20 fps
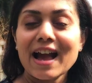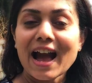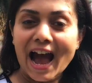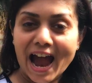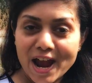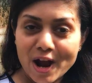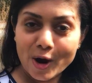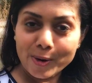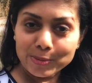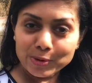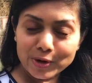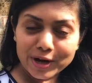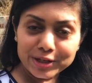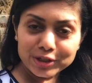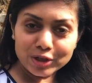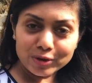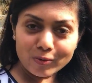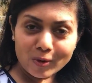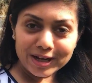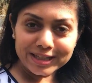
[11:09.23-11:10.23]
I hope you
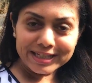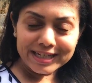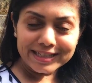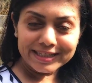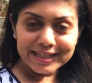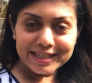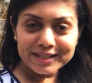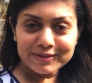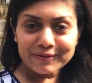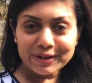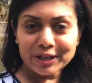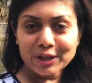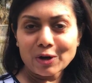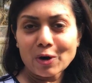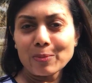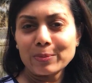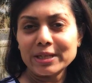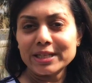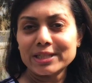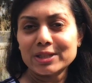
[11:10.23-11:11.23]
enjoyed watching this video.
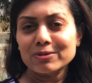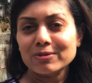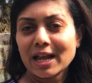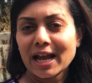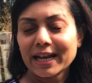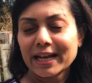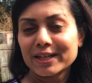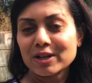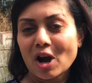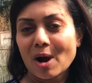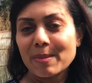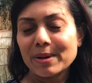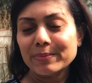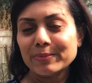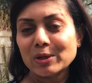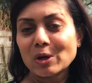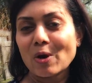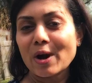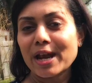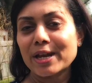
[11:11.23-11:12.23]
Please do like and comment
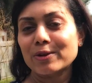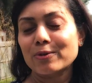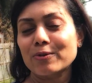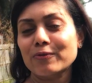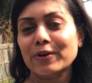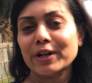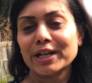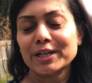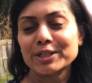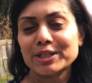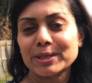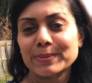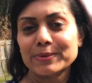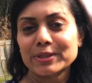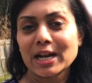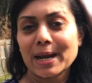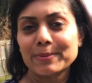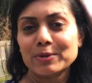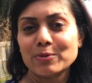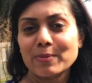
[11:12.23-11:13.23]
below, and don't forget to
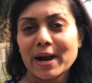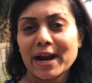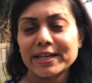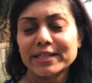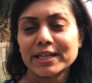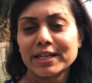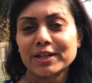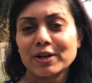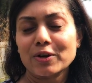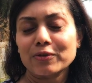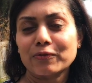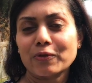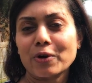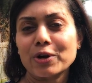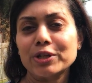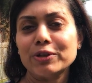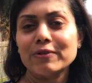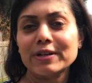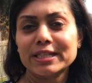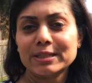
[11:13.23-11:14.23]
subscribe to my channel for
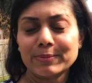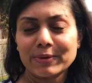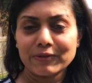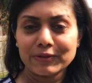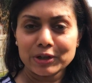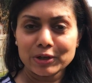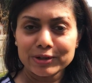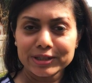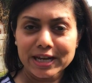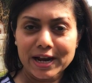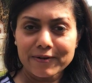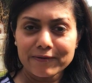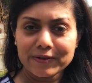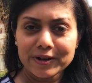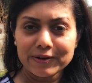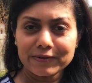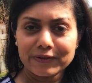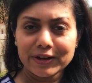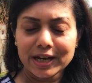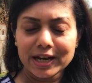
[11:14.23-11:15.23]
new recipe videos
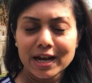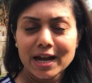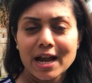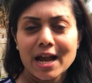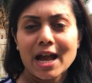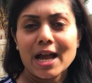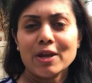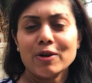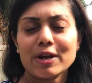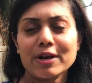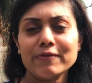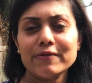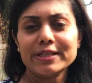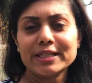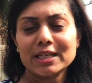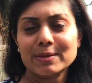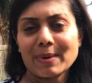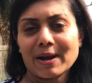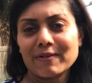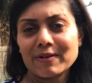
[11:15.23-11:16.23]
every week. You can
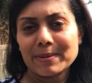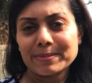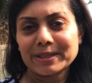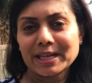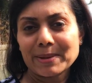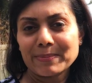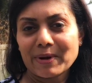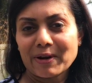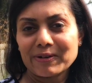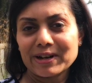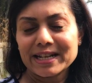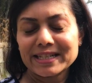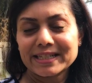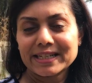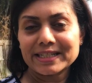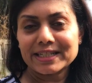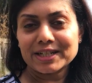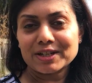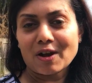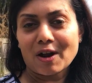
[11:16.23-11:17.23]
visit my website
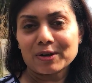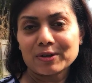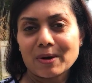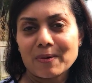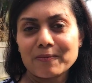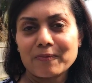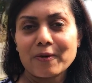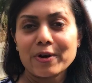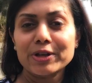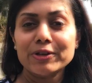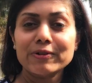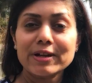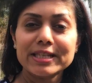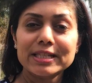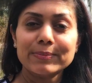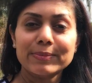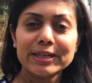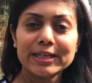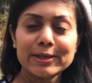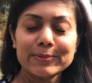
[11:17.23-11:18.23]
bhavnaskitchen.com for new
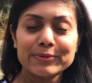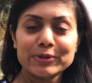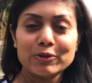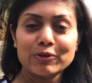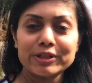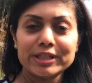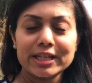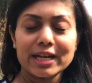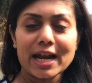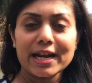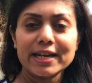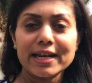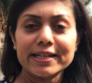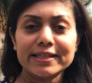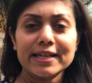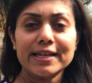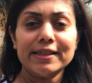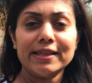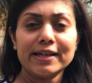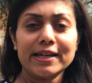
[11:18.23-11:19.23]
recipe tips, tricks and ideas
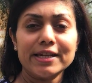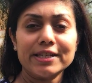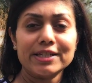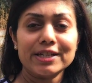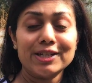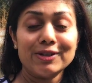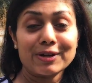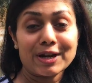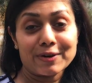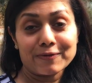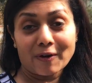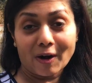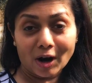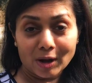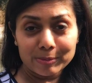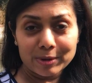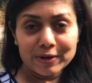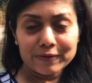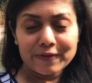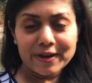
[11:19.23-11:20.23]
in the kitchen. You can follow
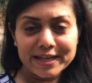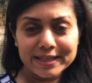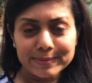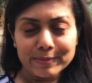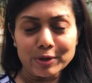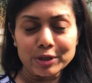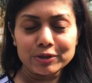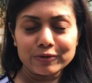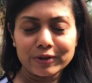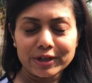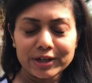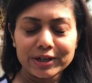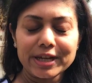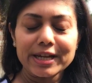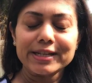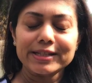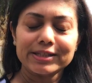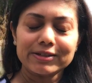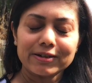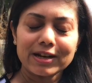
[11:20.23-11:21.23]
me on Facebook, Twitter,
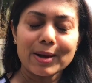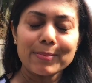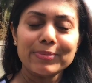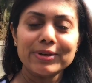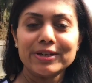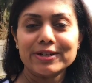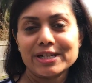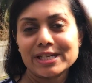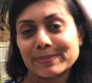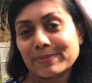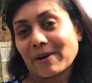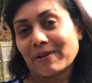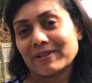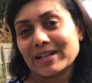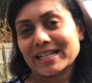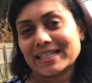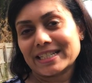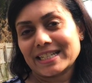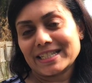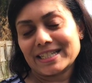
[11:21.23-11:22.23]
Instagram, Pinterest.
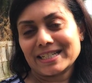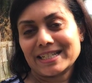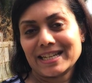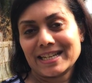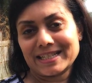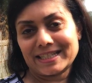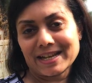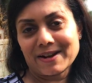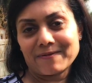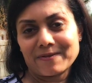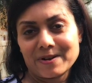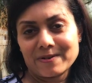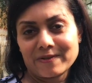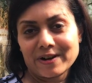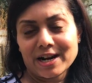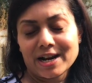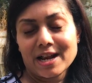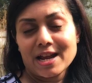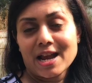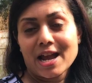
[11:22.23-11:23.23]
Bhavna's Kitchen is
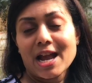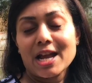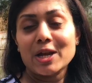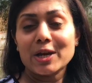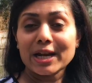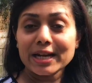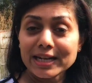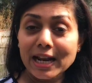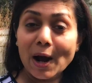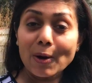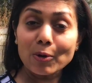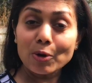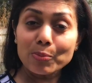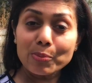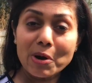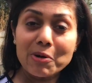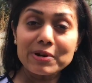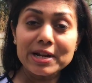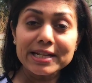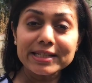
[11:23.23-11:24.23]
everywhere. You can download
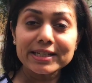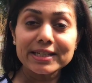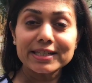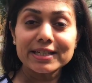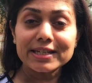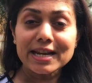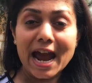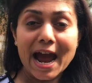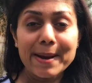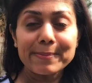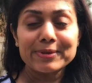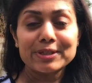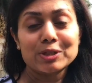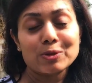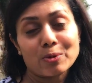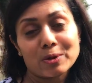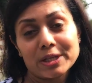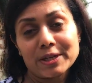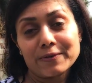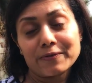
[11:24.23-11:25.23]
Bhavna's Kitchen apps
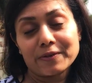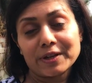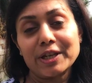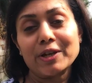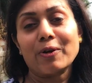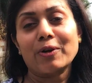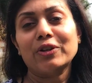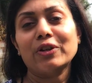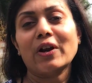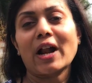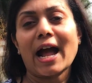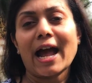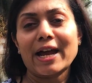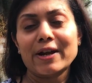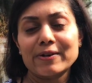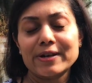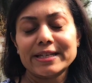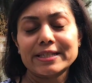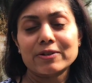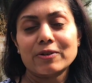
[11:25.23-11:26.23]
totally free on your
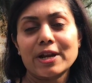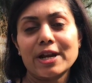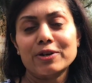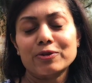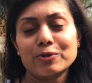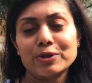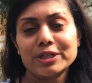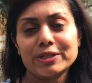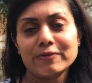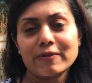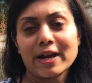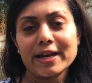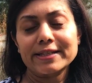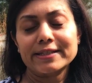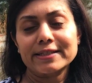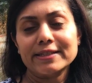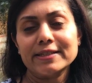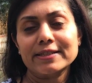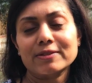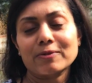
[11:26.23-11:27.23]
iOS or Android
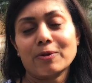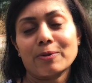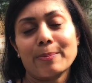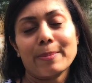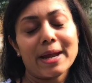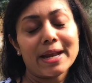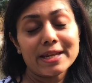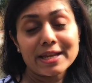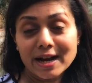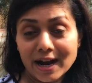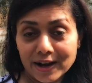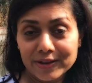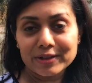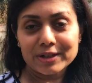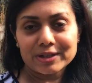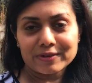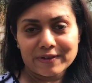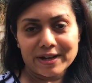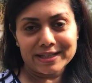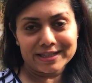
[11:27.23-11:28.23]
devices, or many other
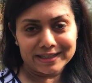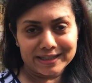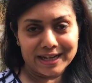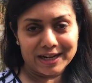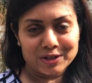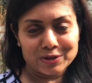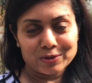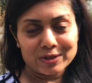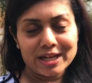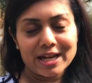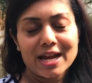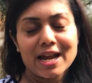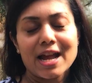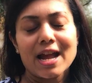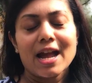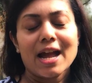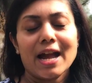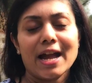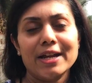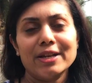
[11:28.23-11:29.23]
devices actually.
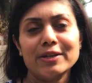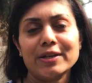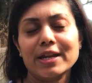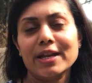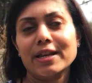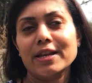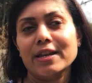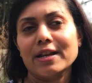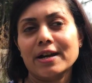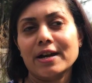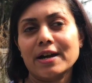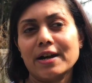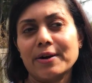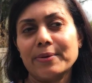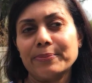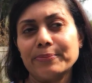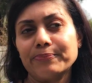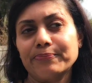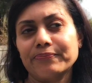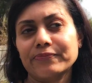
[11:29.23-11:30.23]
And you
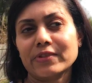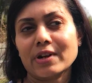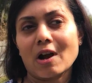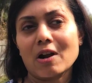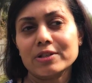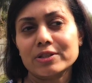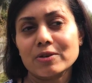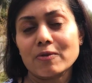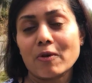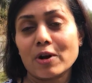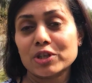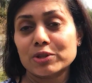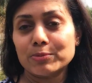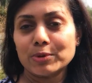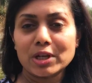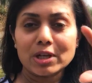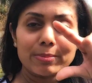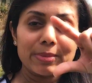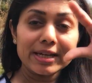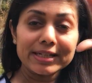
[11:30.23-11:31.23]
can also watch
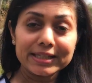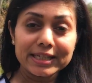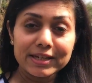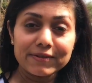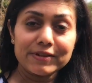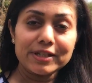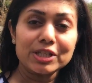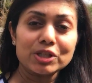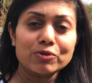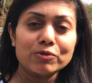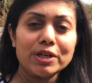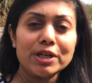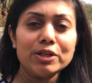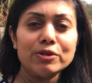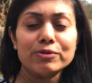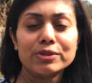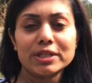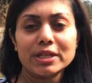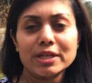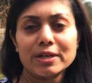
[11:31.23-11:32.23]
me on a big TV screen
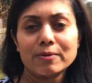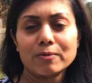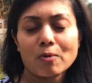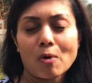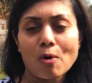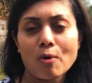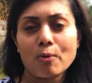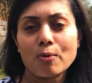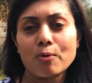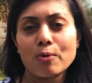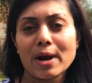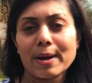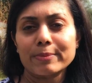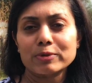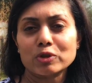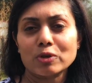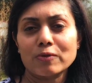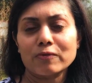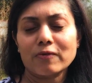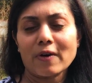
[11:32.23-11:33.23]
using Roku,
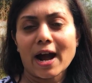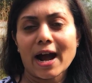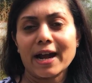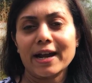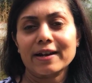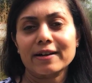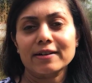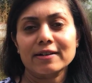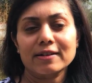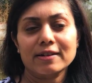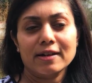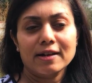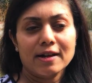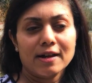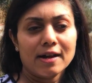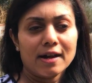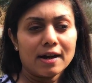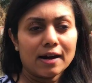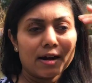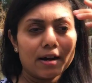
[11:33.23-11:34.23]
Amazon Fire,
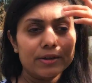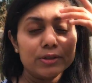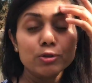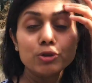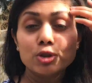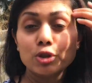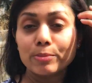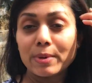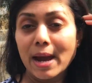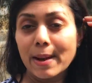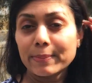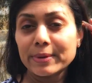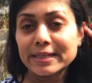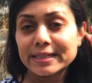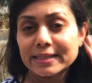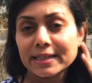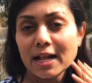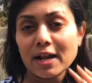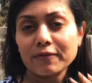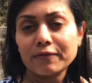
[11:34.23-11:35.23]
YouTube app
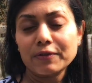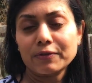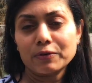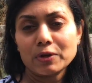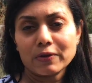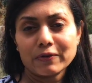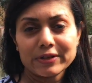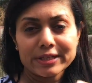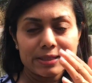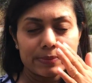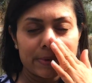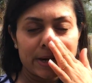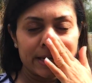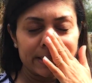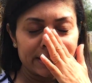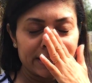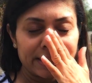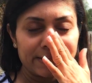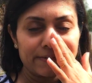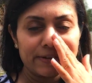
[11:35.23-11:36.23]
itself if you have a smart
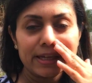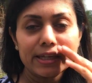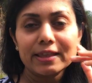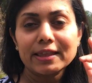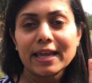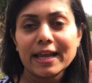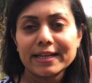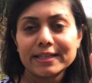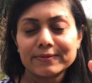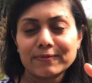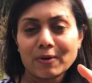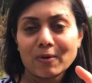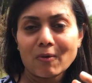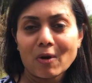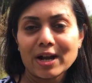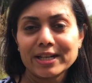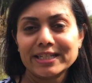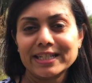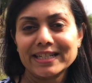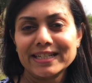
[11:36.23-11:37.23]
TV. Thanks for
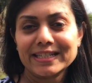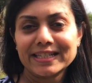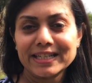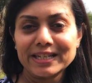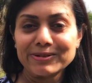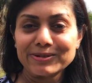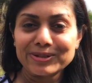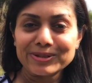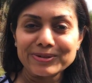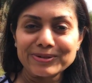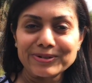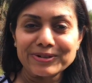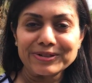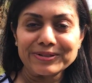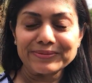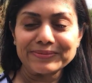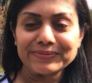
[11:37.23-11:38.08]
watching and see you soon.